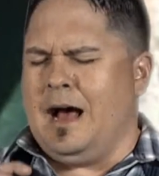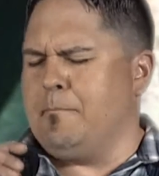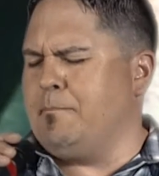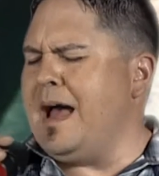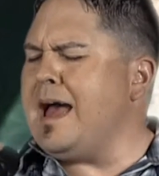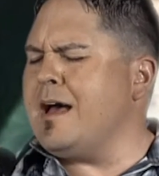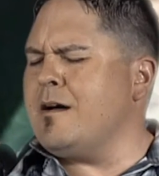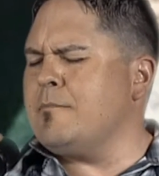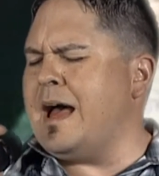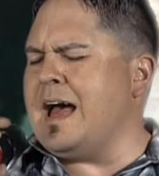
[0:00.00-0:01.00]
I bow
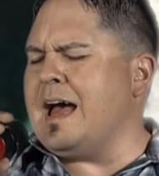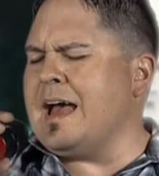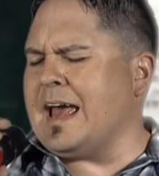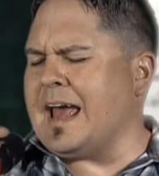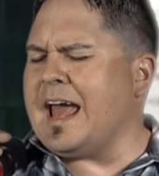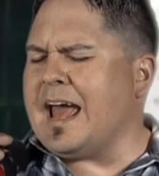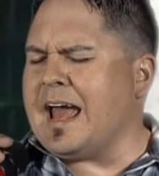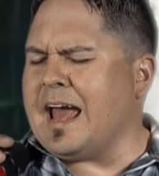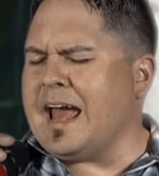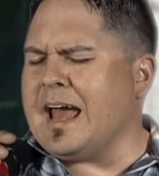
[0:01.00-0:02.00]
my
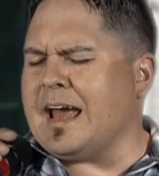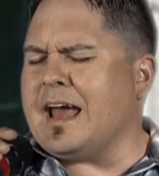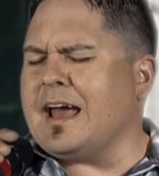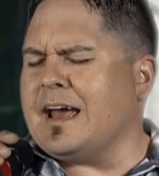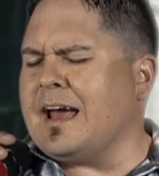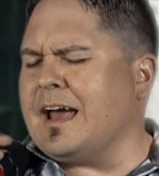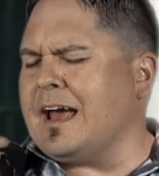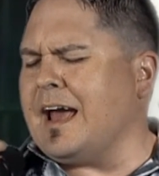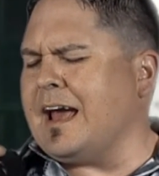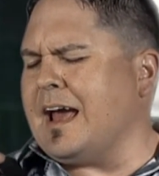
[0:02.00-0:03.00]

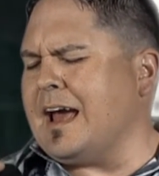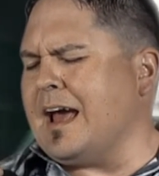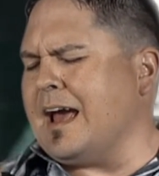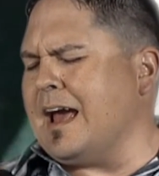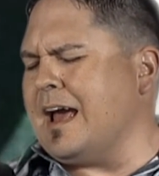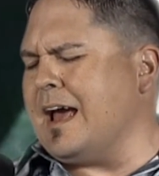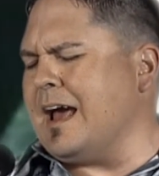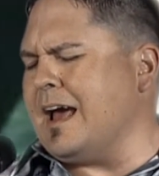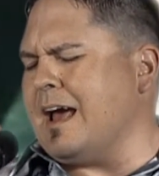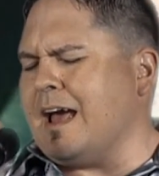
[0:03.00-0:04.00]

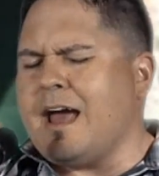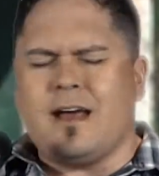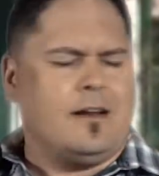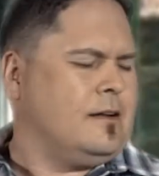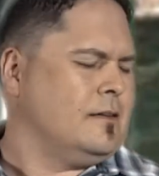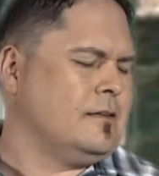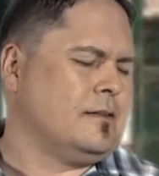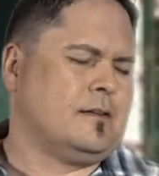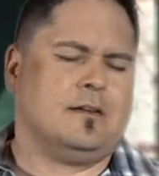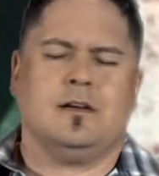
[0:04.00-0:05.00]
head.
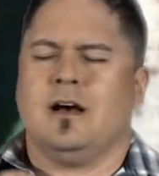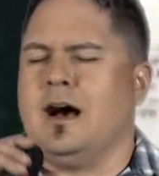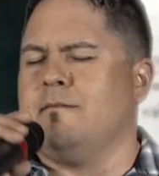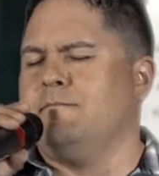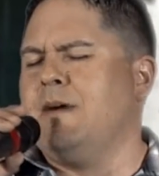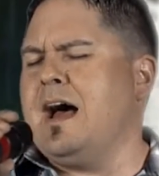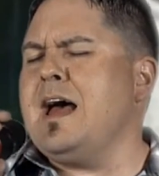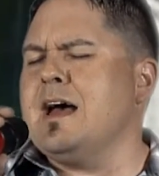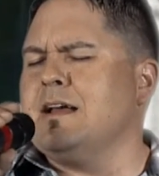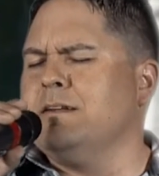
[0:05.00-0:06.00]
I
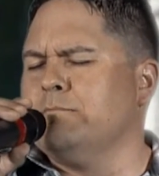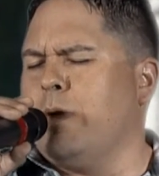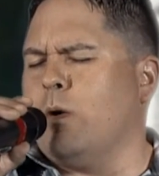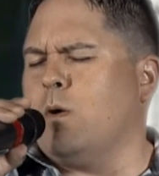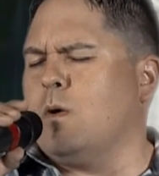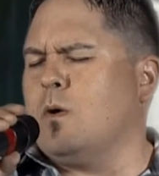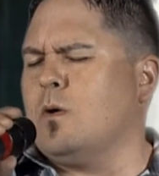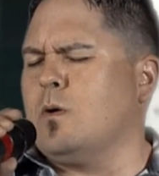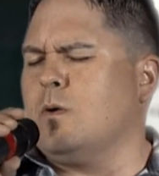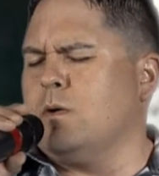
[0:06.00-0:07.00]
find it
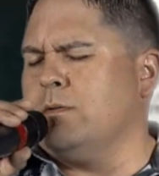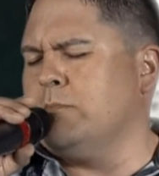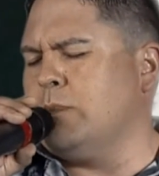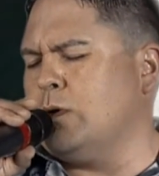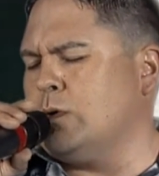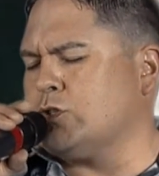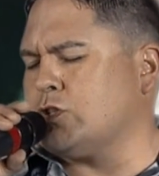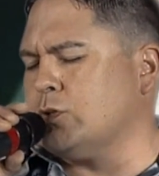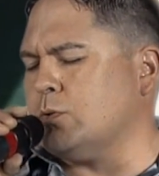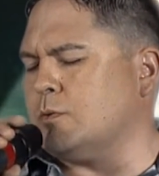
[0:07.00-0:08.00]
more and more
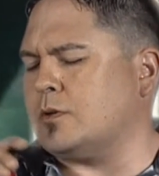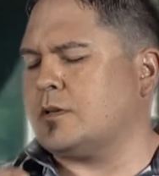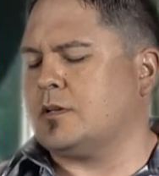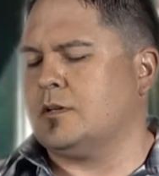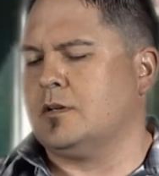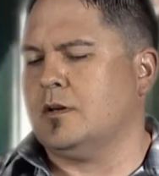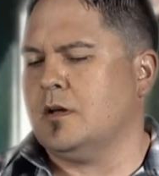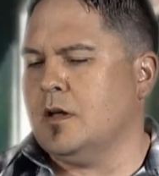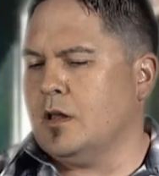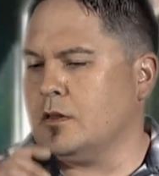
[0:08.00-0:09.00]
truth,
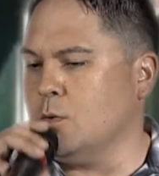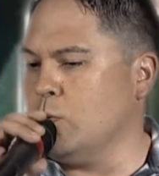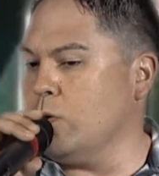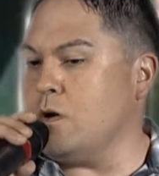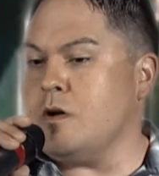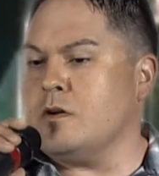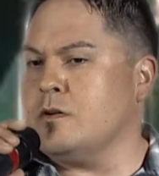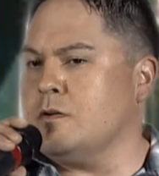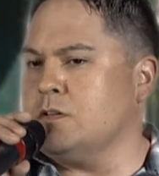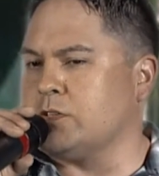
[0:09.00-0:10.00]
the
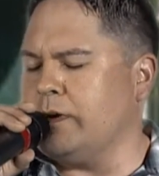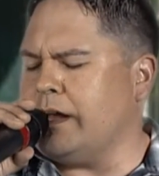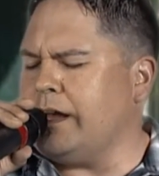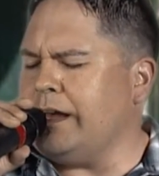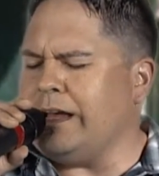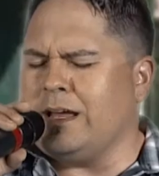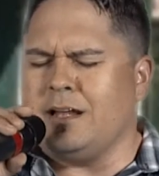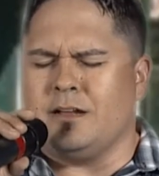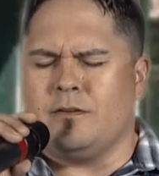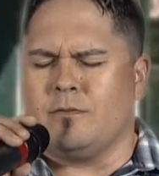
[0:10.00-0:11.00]
words written
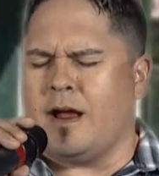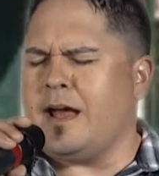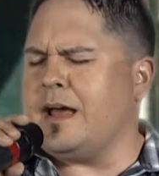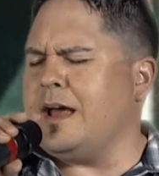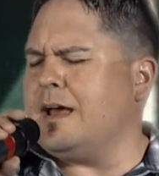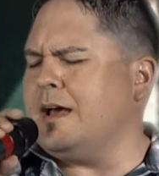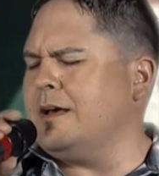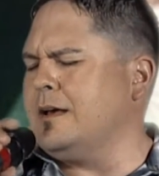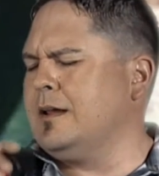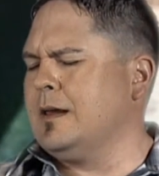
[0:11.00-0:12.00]
in
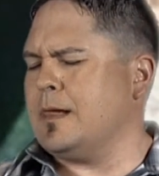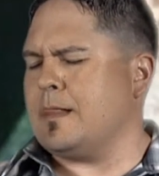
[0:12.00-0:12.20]
red.